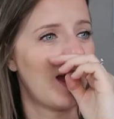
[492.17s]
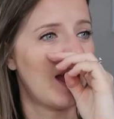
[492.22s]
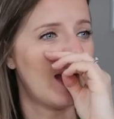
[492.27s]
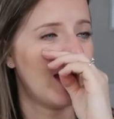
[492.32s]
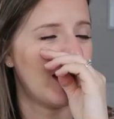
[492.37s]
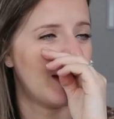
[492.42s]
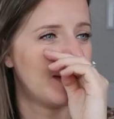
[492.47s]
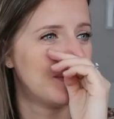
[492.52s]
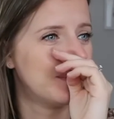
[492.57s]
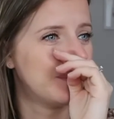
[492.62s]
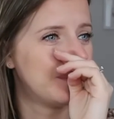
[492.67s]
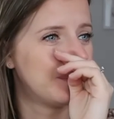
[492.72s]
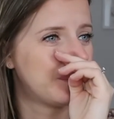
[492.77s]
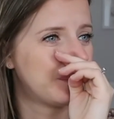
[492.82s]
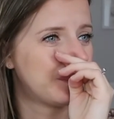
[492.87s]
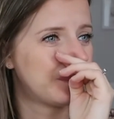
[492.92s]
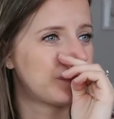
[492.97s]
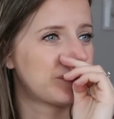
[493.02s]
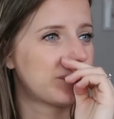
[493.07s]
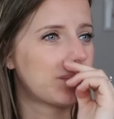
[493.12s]
but
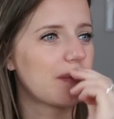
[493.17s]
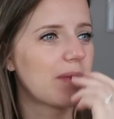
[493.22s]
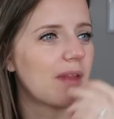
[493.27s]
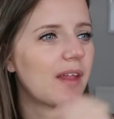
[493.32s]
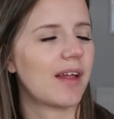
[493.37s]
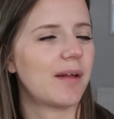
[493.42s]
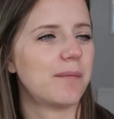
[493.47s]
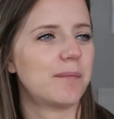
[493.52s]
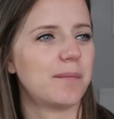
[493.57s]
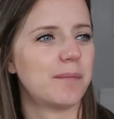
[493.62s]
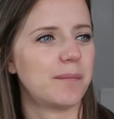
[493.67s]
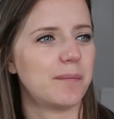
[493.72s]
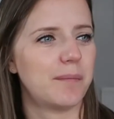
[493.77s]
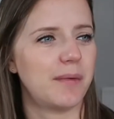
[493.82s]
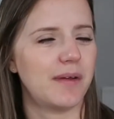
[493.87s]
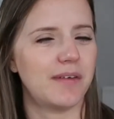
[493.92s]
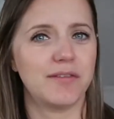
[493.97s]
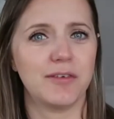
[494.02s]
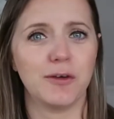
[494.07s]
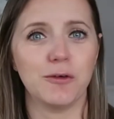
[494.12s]

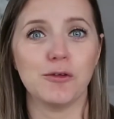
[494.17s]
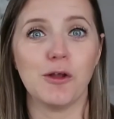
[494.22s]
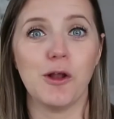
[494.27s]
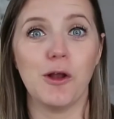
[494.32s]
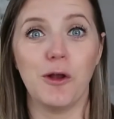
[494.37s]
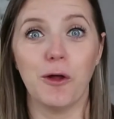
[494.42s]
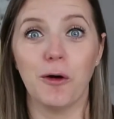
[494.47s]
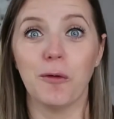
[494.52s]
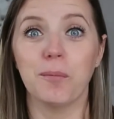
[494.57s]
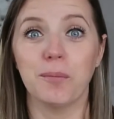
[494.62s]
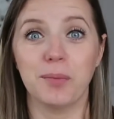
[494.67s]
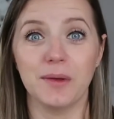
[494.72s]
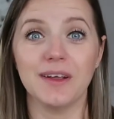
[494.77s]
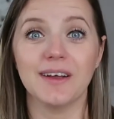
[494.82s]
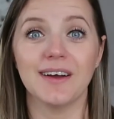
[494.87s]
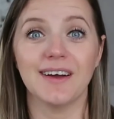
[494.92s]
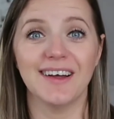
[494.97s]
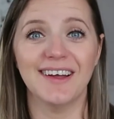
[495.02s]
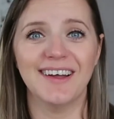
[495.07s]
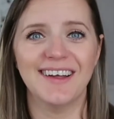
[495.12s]
it feels a lot
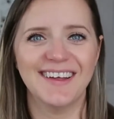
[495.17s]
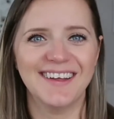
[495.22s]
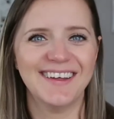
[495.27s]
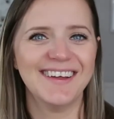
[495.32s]
bigger.